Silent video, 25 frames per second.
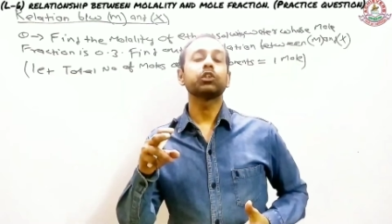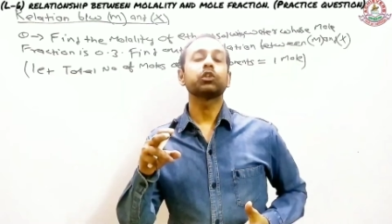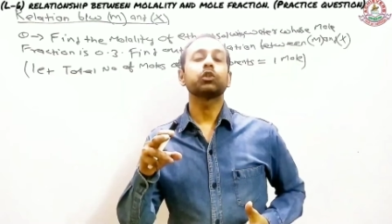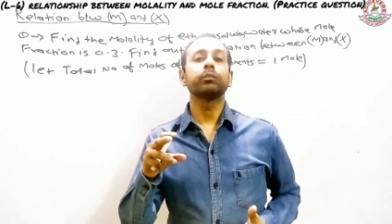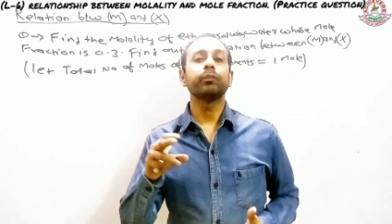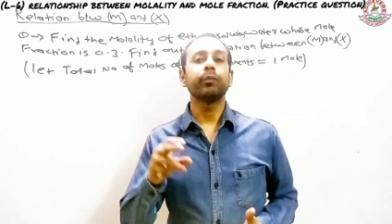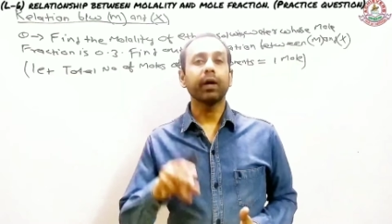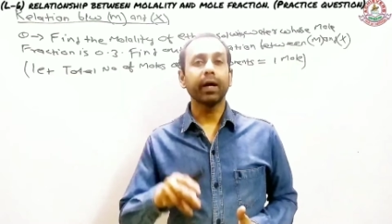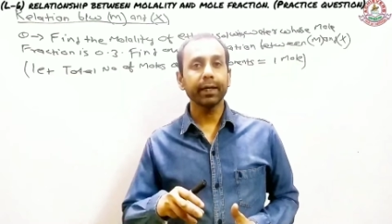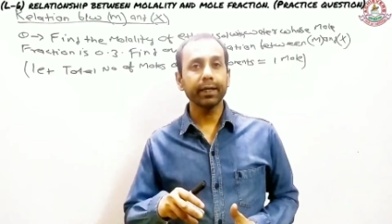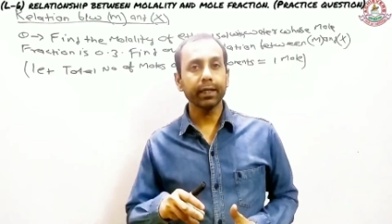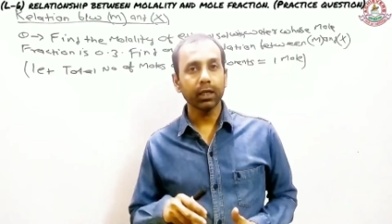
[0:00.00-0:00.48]

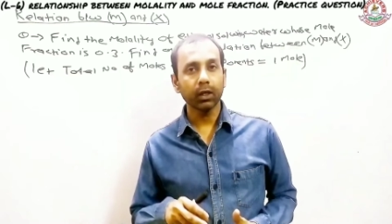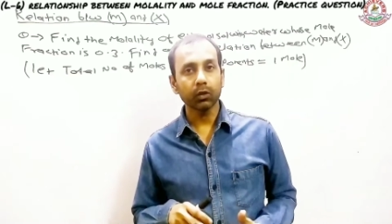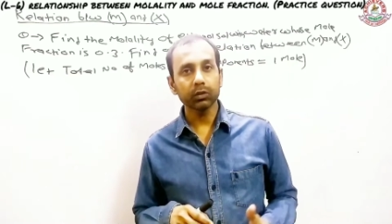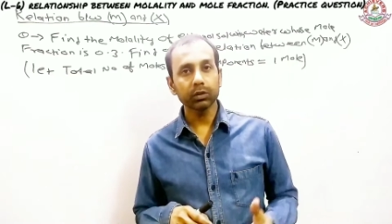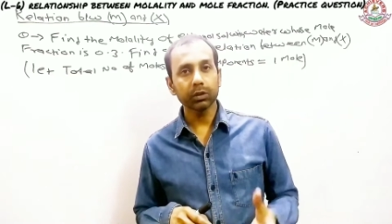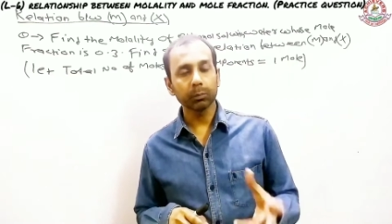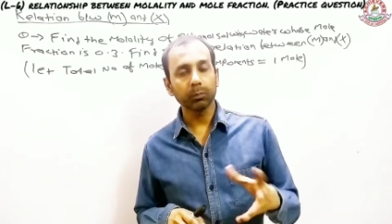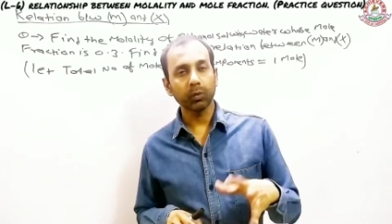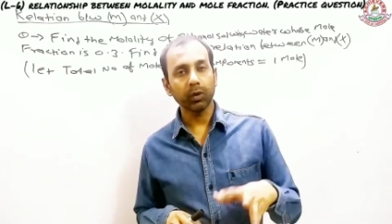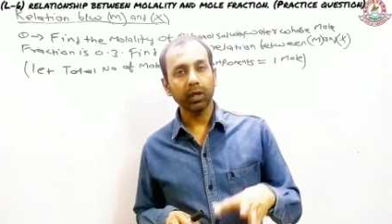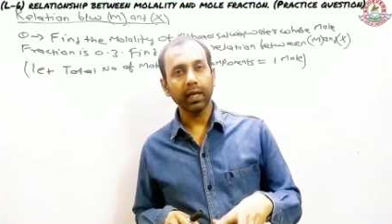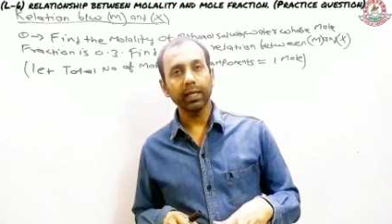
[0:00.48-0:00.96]
to find
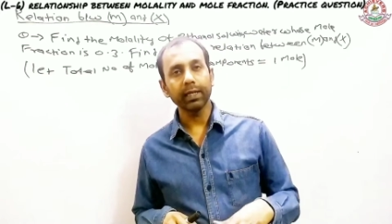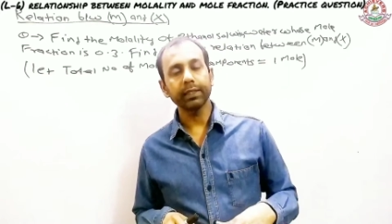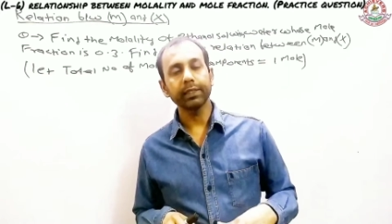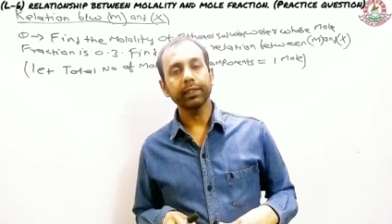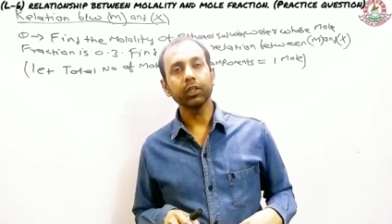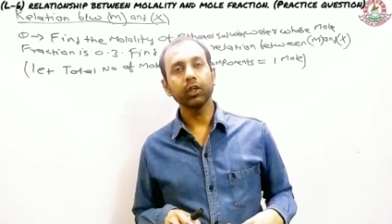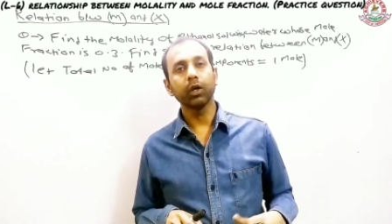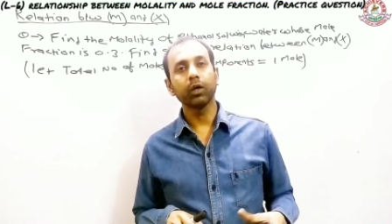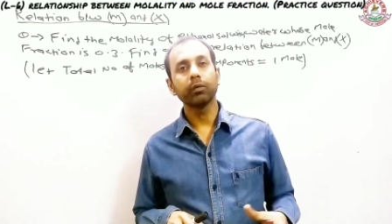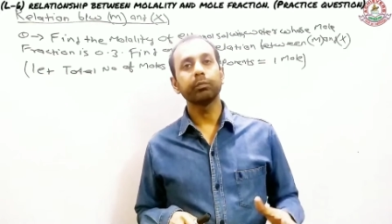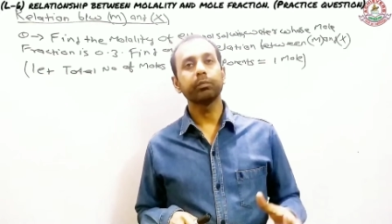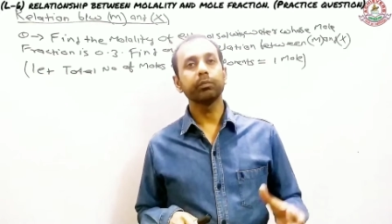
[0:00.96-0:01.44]
out the
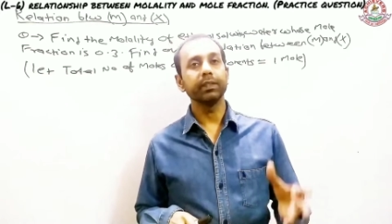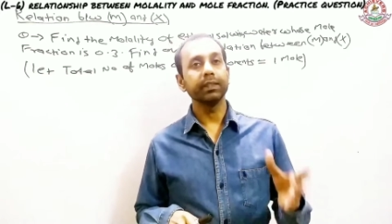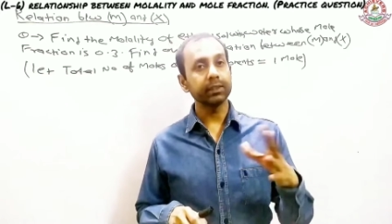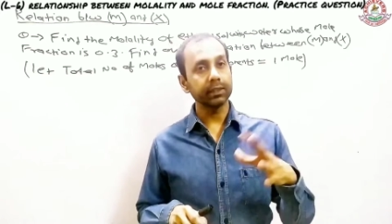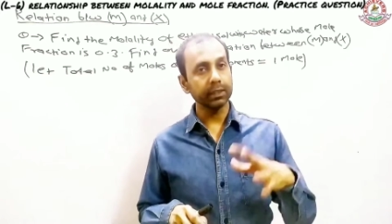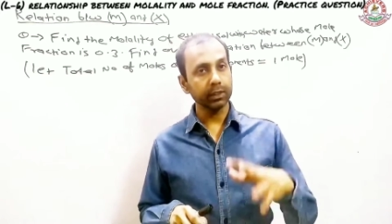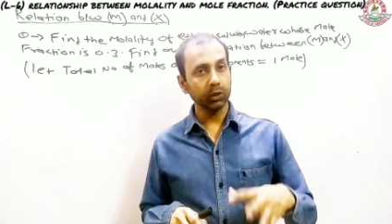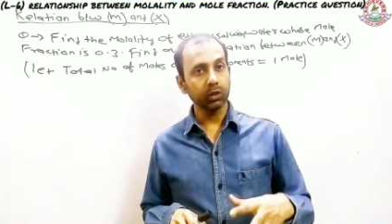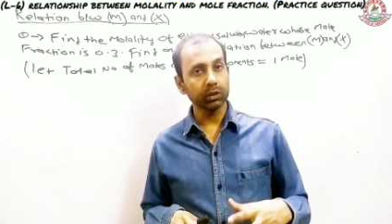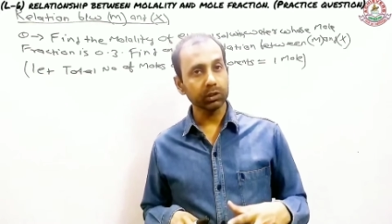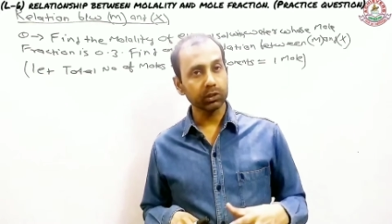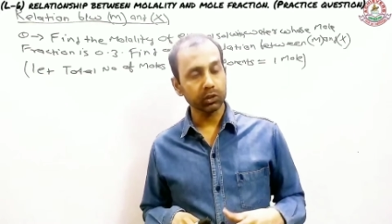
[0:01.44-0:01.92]
molality of
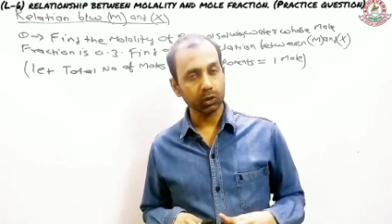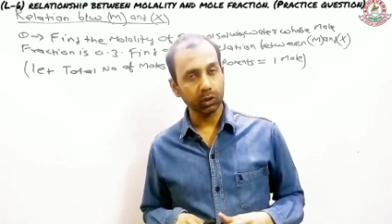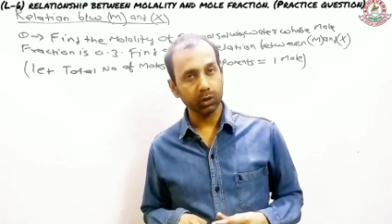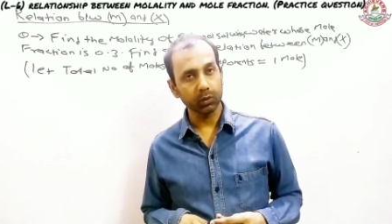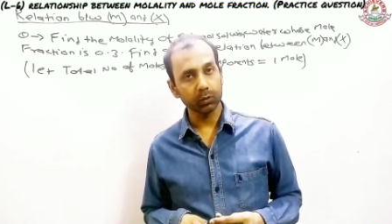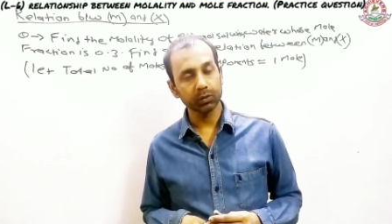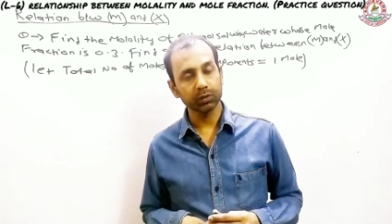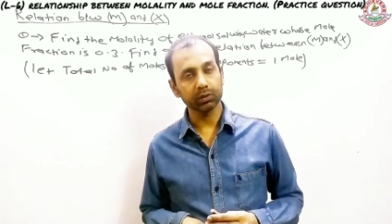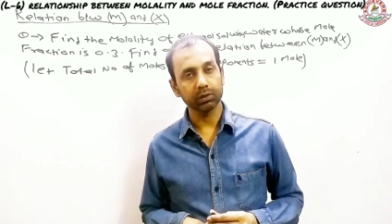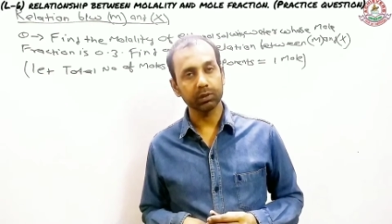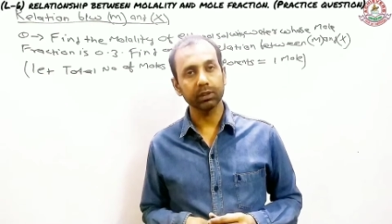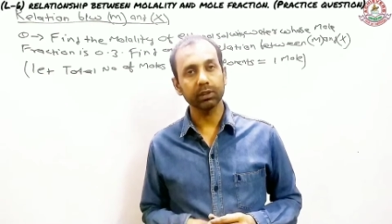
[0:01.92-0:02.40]
ethanol
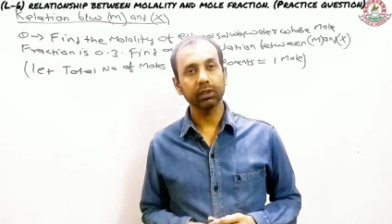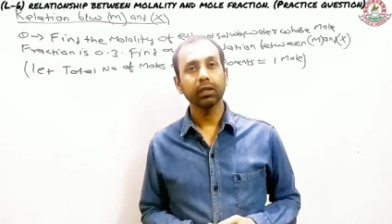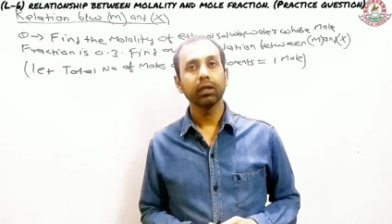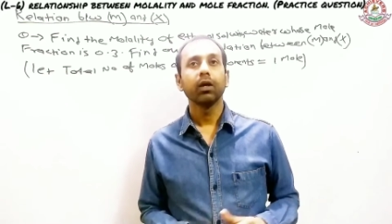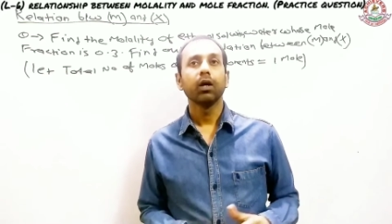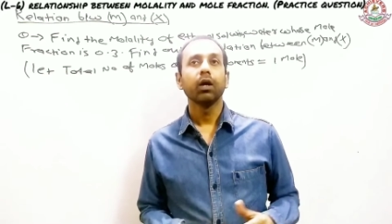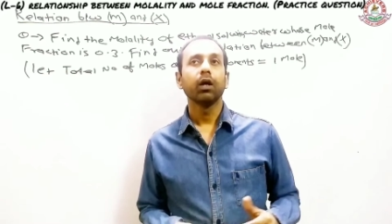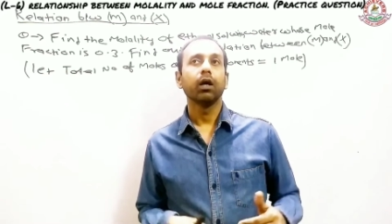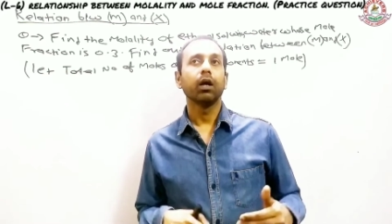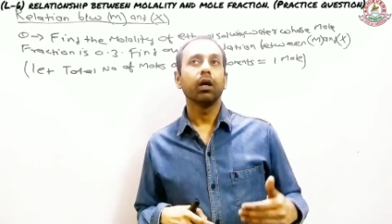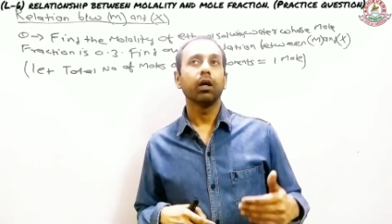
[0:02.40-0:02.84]
solution